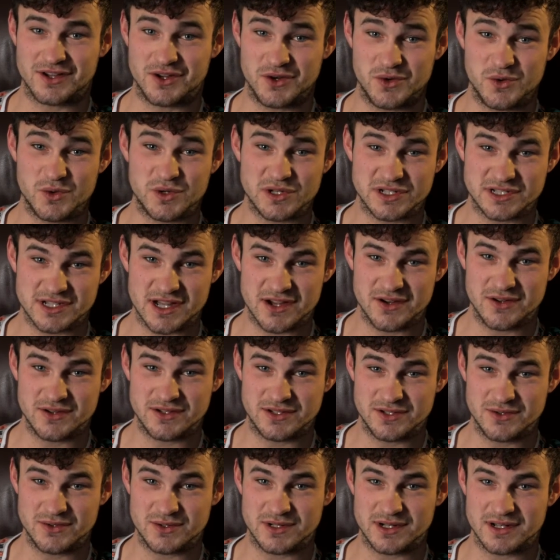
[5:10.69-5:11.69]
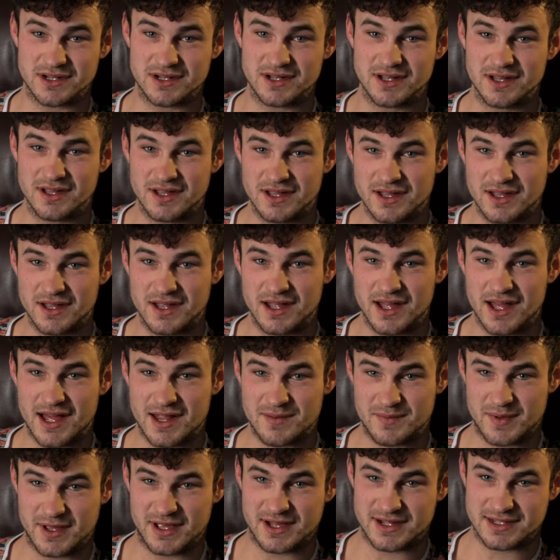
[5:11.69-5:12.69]
a Google Doodle,
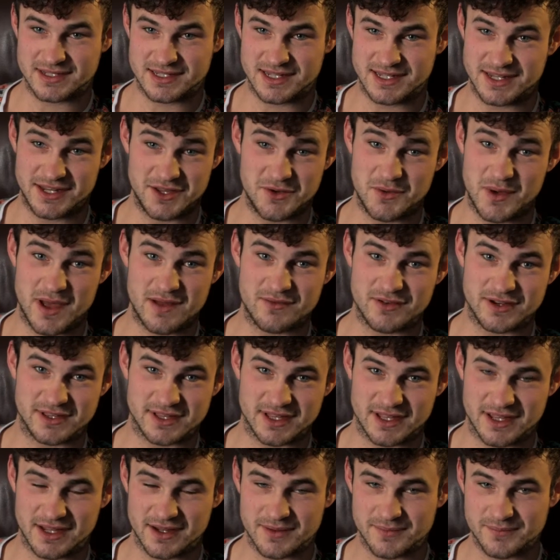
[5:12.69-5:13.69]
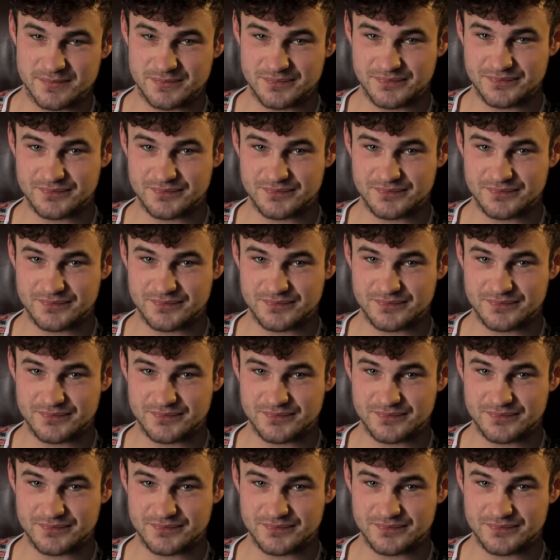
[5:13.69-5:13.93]
and because he knew everything.